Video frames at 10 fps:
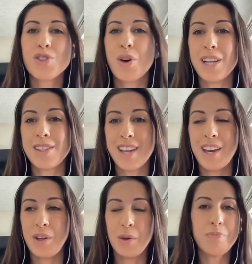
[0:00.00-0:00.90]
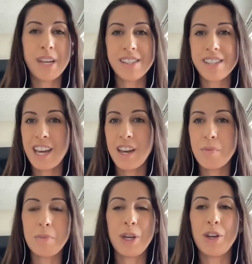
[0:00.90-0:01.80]
So let's say you're busy,
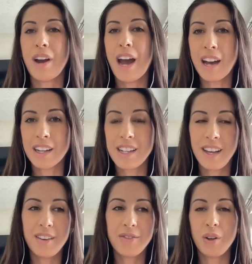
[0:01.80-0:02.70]
maybe you're active,